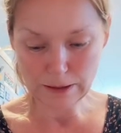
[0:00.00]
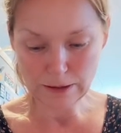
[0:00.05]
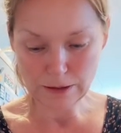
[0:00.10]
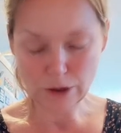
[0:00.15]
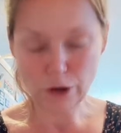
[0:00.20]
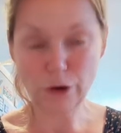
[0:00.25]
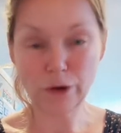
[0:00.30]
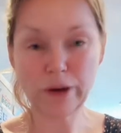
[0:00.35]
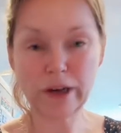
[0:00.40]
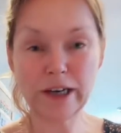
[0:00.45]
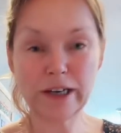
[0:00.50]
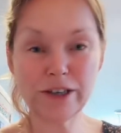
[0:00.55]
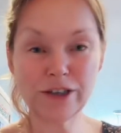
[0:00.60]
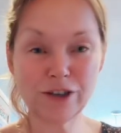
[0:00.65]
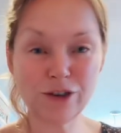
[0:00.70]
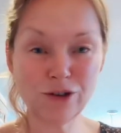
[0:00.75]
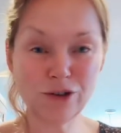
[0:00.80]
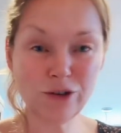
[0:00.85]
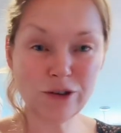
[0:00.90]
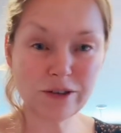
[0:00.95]
Okay, so
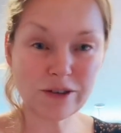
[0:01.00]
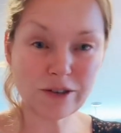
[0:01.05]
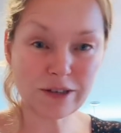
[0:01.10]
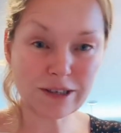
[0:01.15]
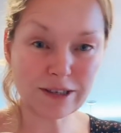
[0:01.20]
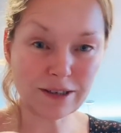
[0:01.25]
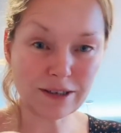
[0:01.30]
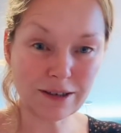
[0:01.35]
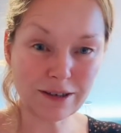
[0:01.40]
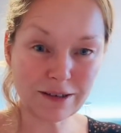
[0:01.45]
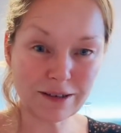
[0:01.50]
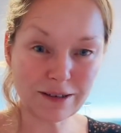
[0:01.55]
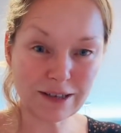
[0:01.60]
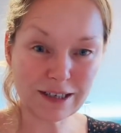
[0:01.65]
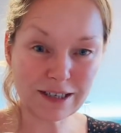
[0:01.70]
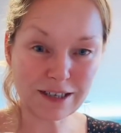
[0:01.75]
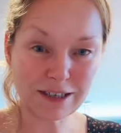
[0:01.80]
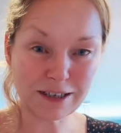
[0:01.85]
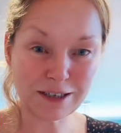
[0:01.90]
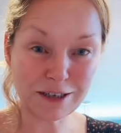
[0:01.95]
you can see that
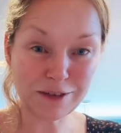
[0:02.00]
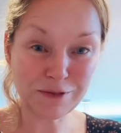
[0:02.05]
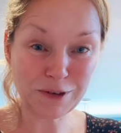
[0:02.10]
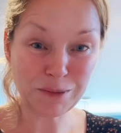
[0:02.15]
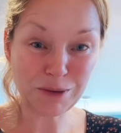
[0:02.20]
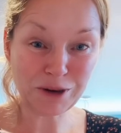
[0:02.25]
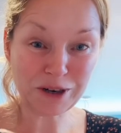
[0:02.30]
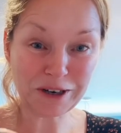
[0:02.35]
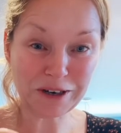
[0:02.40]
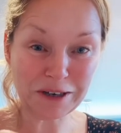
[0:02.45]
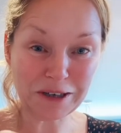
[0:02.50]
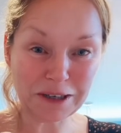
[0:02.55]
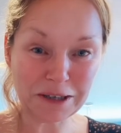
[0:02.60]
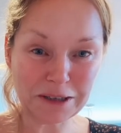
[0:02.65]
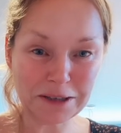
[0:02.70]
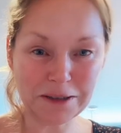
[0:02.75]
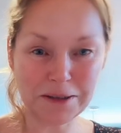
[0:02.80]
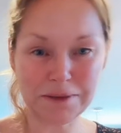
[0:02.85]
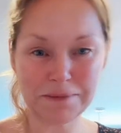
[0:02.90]
that's a lovely brown colour.